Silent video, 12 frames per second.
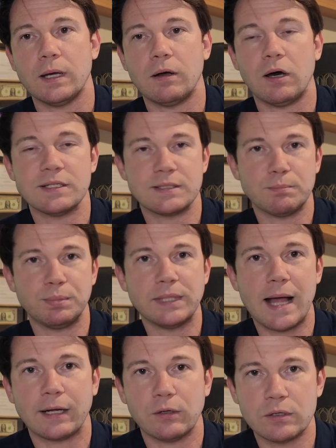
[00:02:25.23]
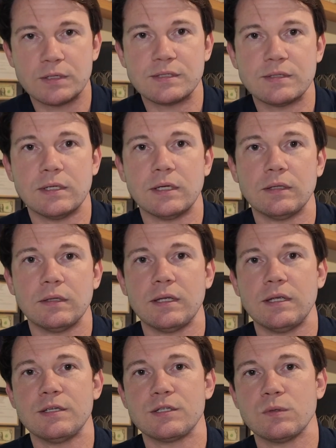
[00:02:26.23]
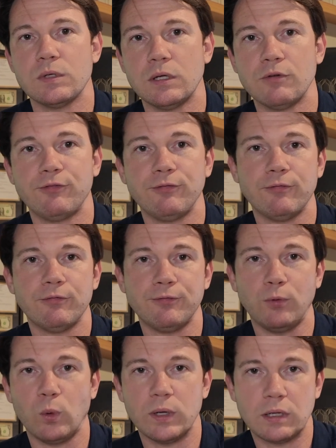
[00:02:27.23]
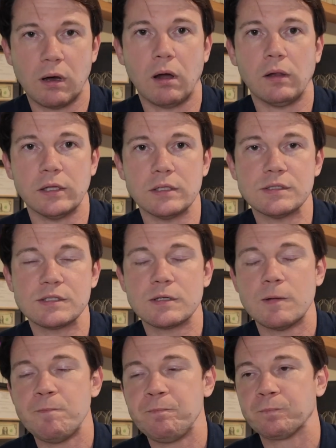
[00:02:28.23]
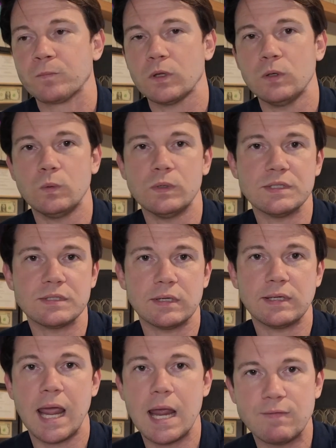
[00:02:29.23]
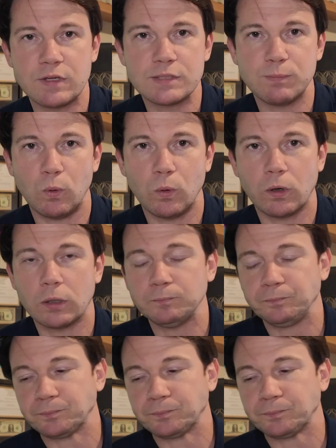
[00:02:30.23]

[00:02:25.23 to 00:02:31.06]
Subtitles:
on some placards the history of Floyd Collins, who was a cave explorer.